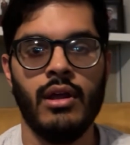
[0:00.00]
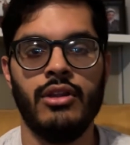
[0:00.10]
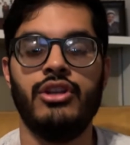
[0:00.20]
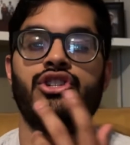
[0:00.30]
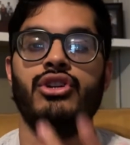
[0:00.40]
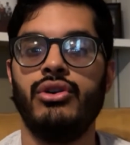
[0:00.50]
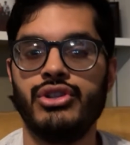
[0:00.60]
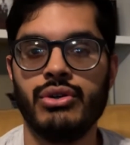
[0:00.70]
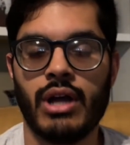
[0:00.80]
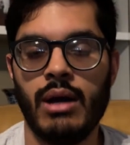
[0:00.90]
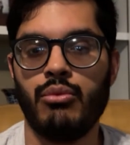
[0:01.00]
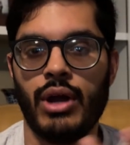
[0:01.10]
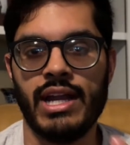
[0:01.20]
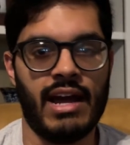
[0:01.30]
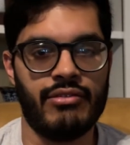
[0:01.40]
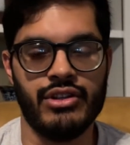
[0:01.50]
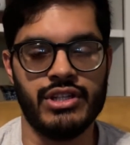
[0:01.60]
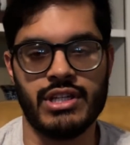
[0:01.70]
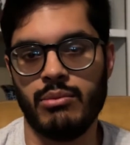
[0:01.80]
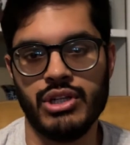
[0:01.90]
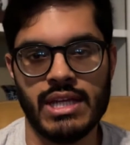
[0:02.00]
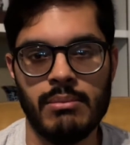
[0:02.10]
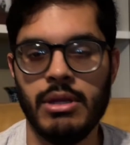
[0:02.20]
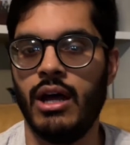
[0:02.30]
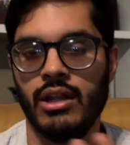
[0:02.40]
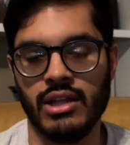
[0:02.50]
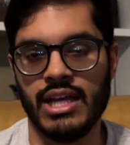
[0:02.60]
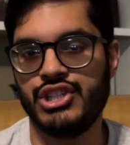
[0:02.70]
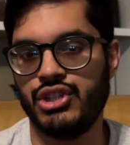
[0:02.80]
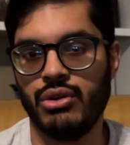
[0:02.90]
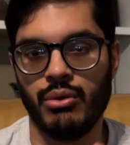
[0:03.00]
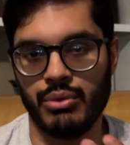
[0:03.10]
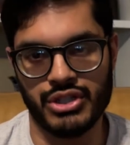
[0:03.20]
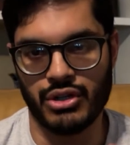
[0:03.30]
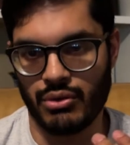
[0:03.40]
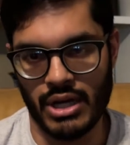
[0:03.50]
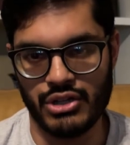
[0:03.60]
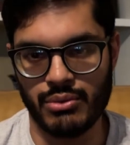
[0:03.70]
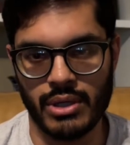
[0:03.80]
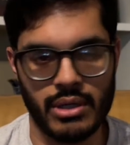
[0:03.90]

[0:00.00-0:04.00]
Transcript: This should also come right after the summary statement unless you're a recent graduate.